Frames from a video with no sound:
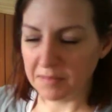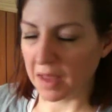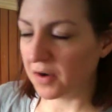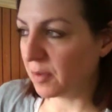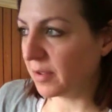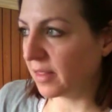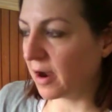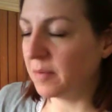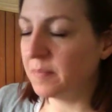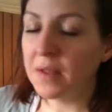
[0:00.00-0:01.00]
I don't know how big they
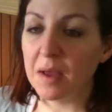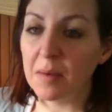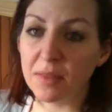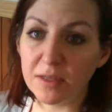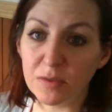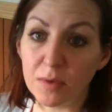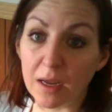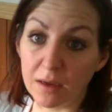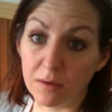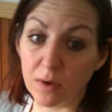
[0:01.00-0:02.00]
are, but that's what
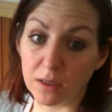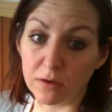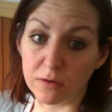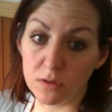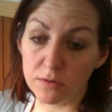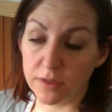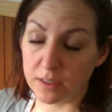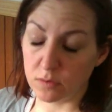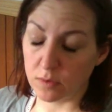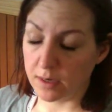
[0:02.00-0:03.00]
I want to use, so
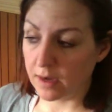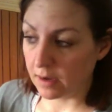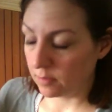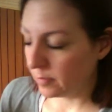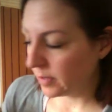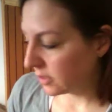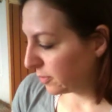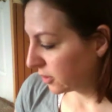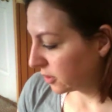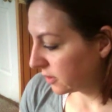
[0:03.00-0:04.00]
that's what I will plan to
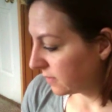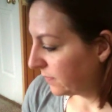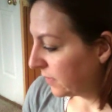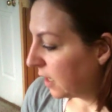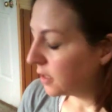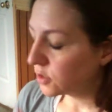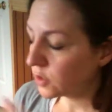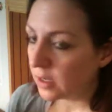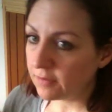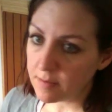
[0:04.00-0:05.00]
purchase. So
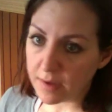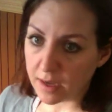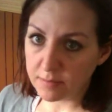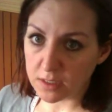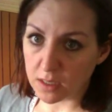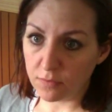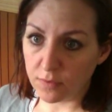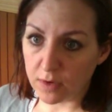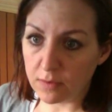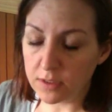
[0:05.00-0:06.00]
if I'm by myself,
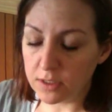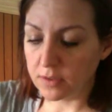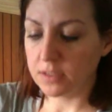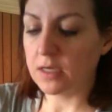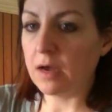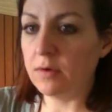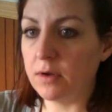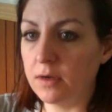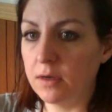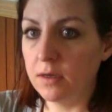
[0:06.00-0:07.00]
what I would do is I
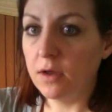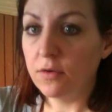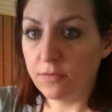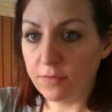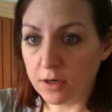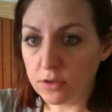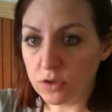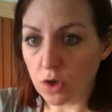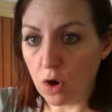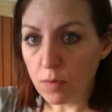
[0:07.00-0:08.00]
would
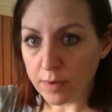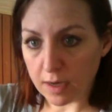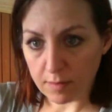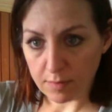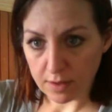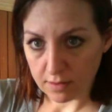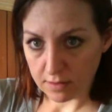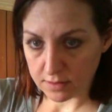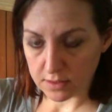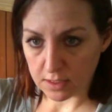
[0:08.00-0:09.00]
first open up
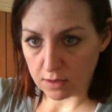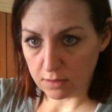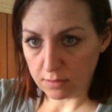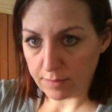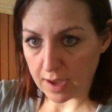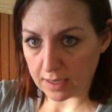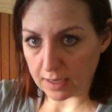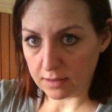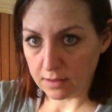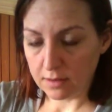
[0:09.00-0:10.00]
the sterile packet,